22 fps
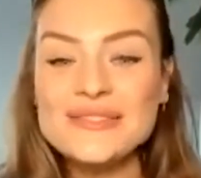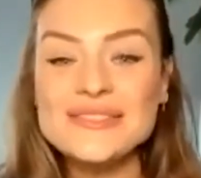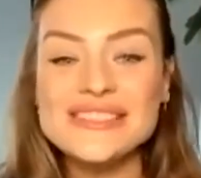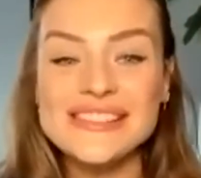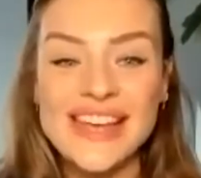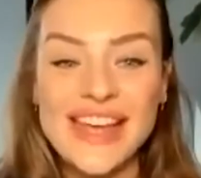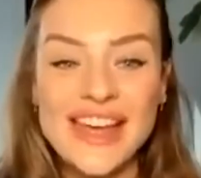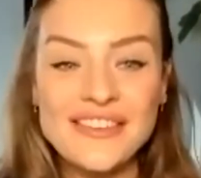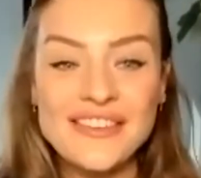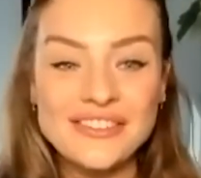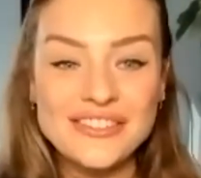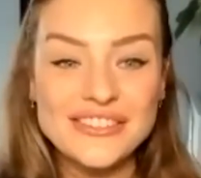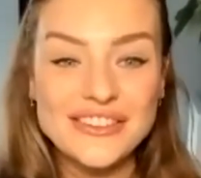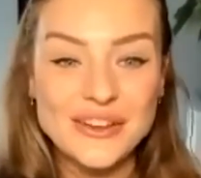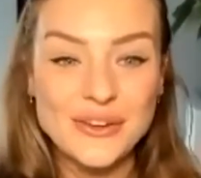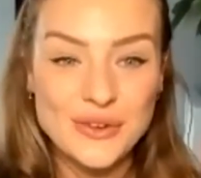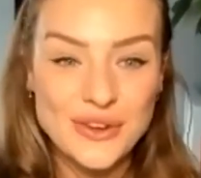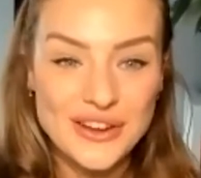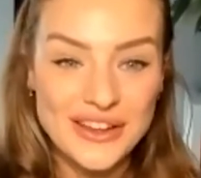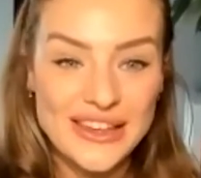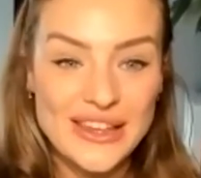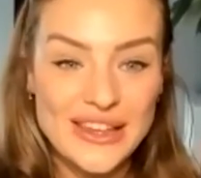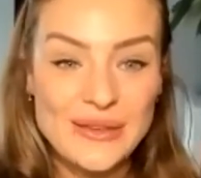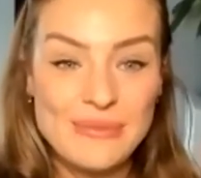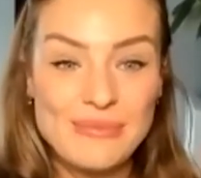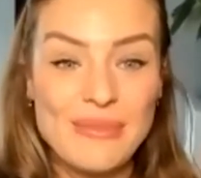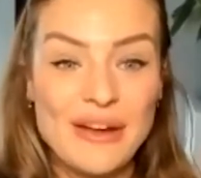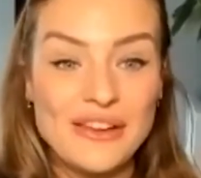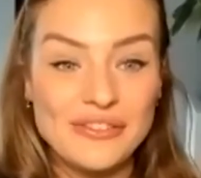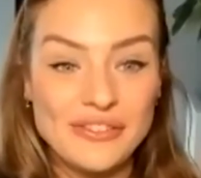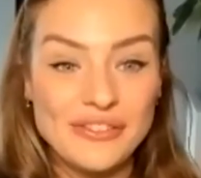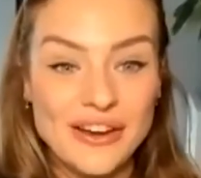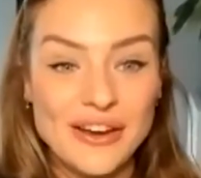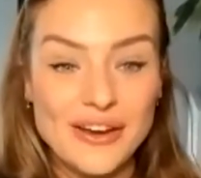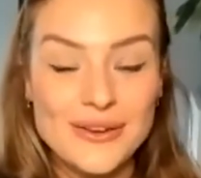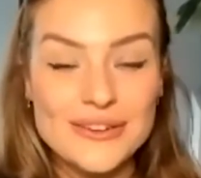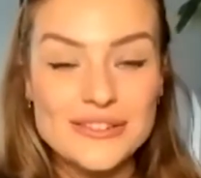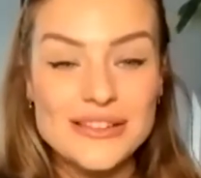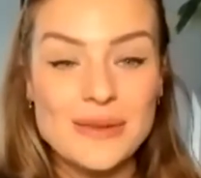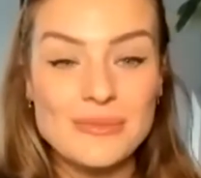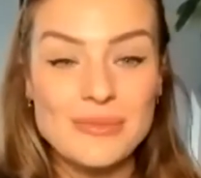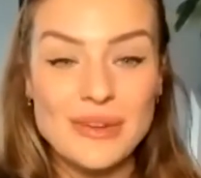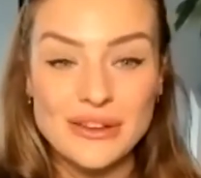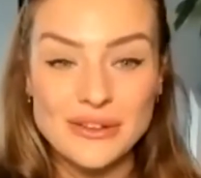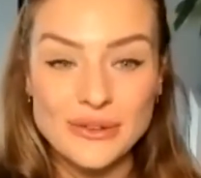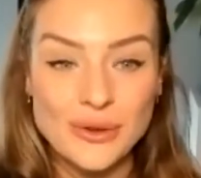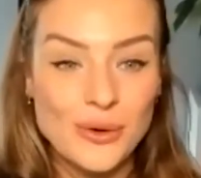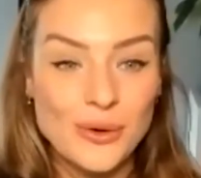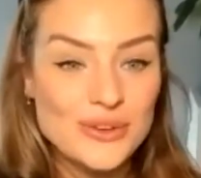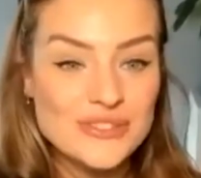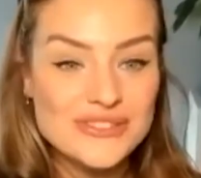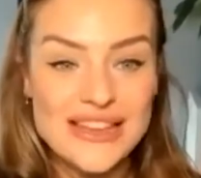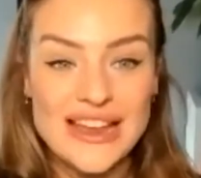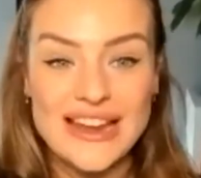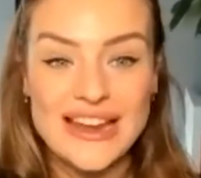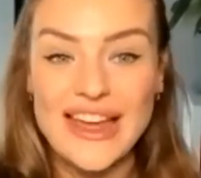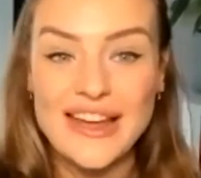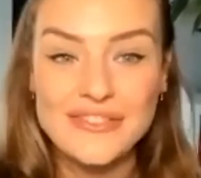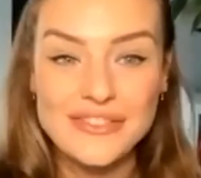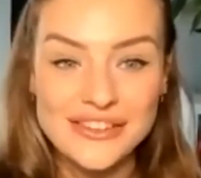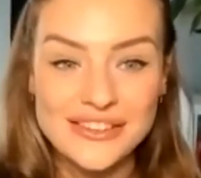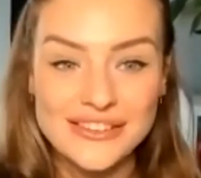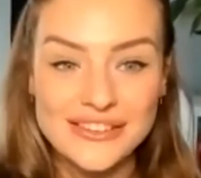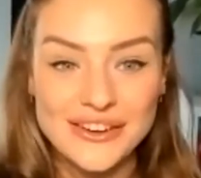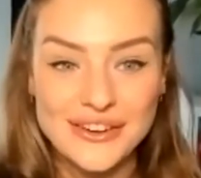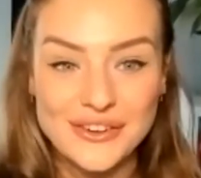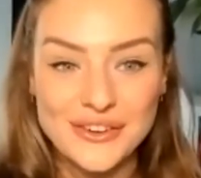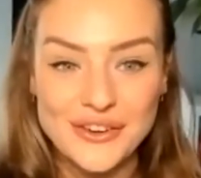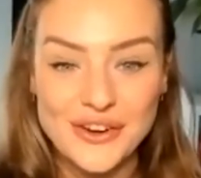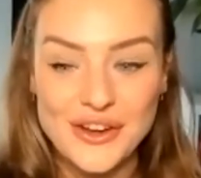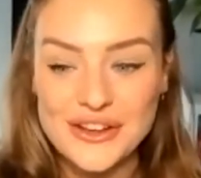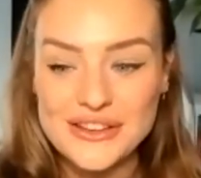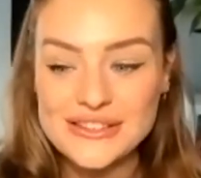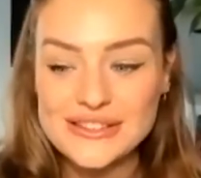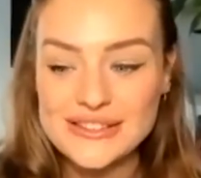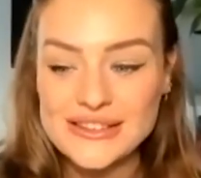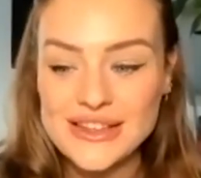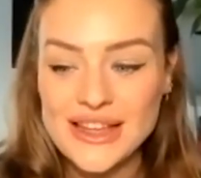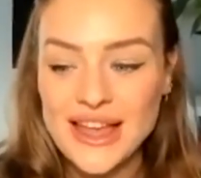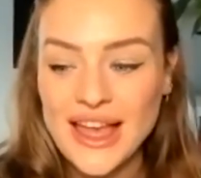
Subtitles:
am definitely going to keep my fingers and my toes and everything crossed.